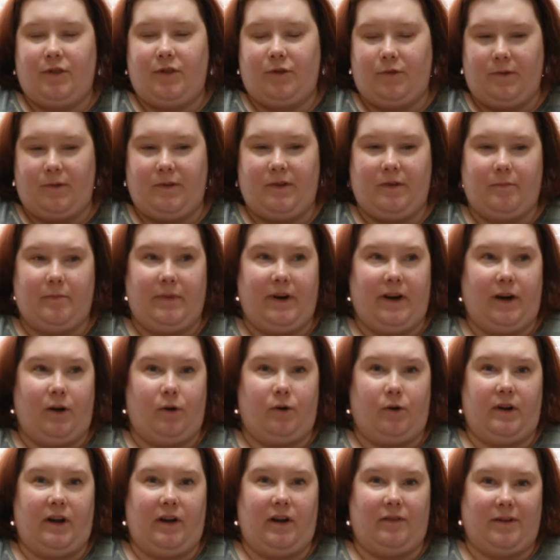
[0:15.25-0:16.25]
threw them
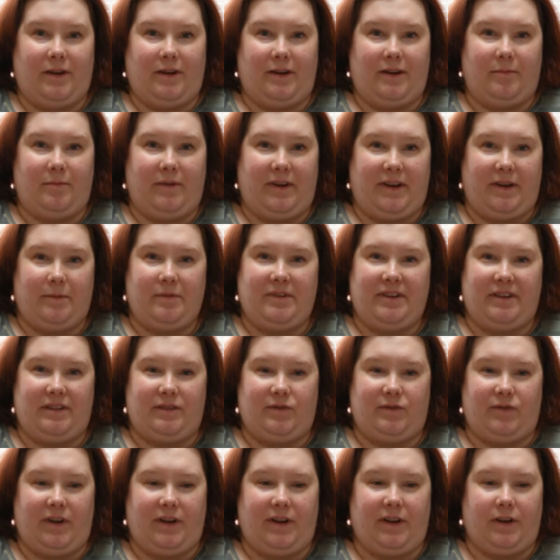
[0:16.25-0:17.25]
out after I did my
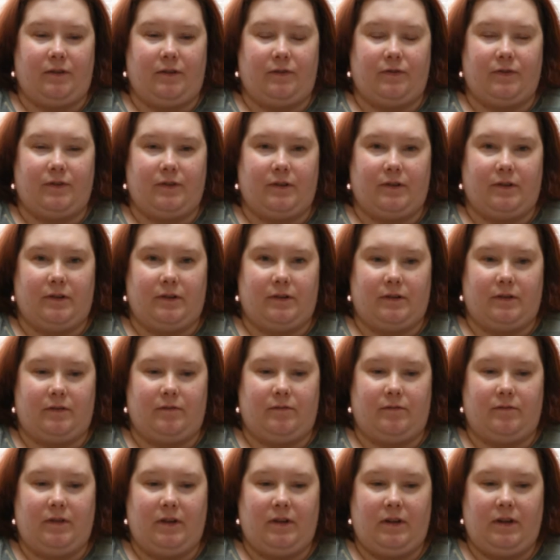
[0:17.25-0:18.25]
empties video for
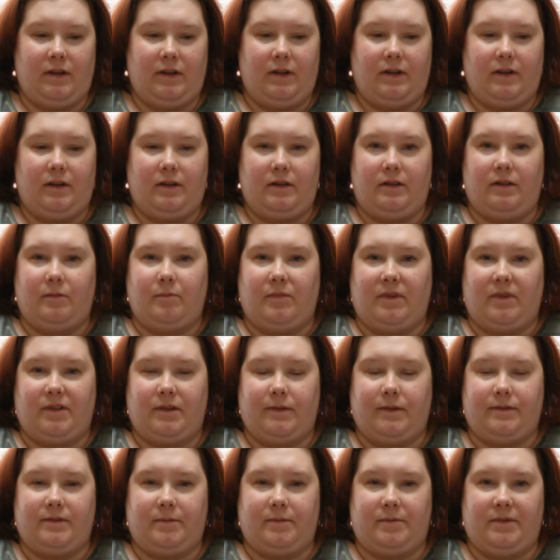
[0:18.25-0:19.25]
the
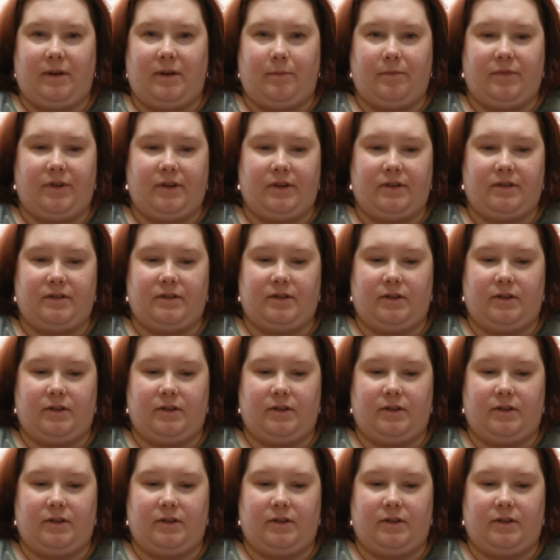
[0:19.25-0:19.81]
month of September.